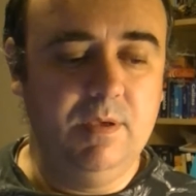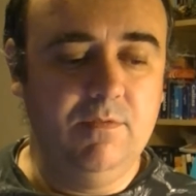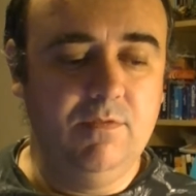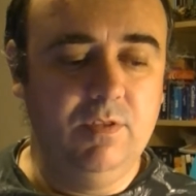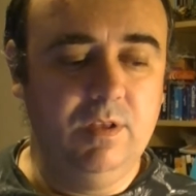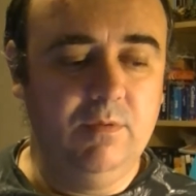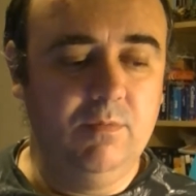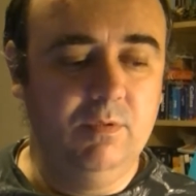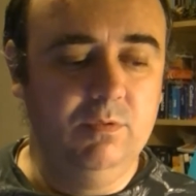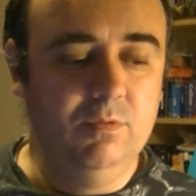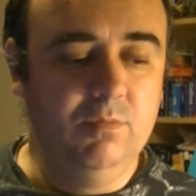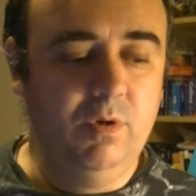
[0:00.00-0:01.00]
in future I will
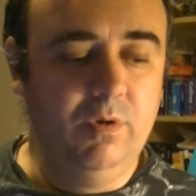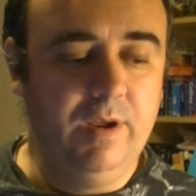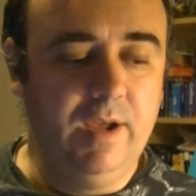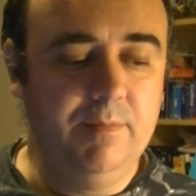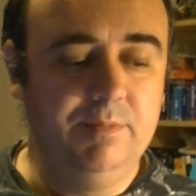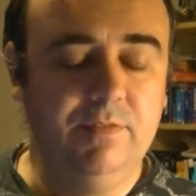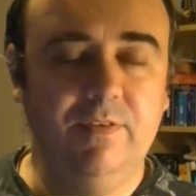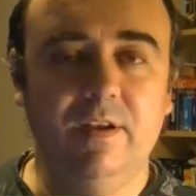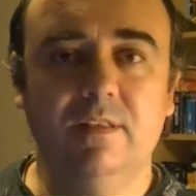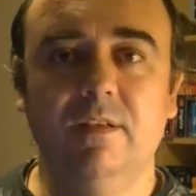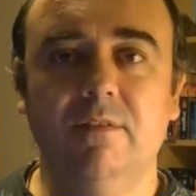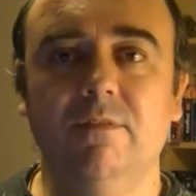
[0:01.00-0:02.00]
do more. I prefer
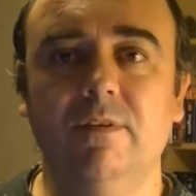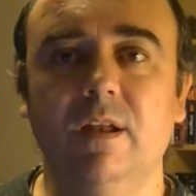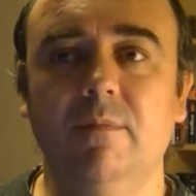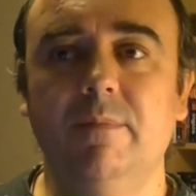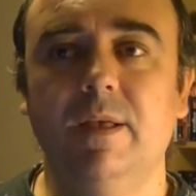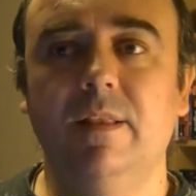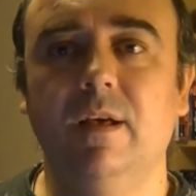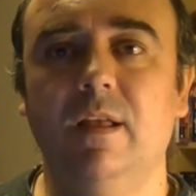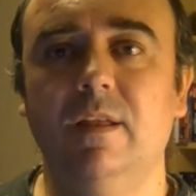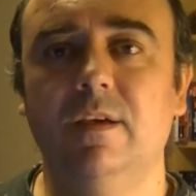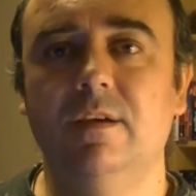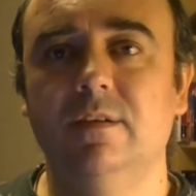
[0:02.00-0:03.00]
the real
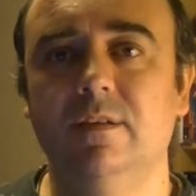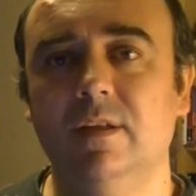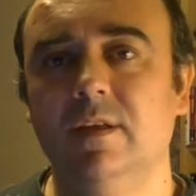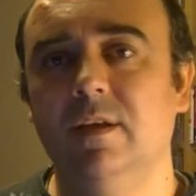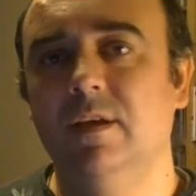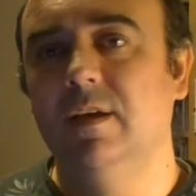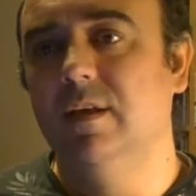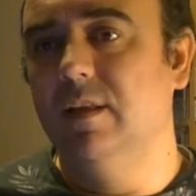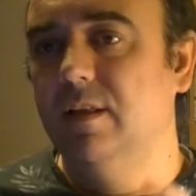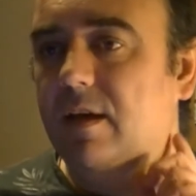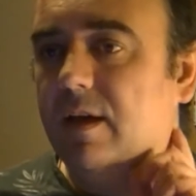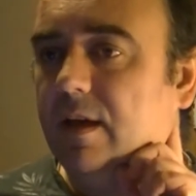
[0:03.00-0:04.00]
metallic,
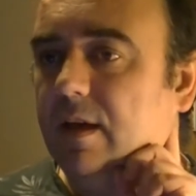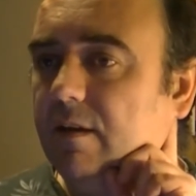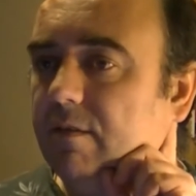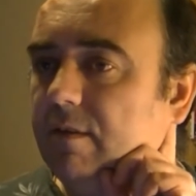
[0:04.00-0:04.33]
the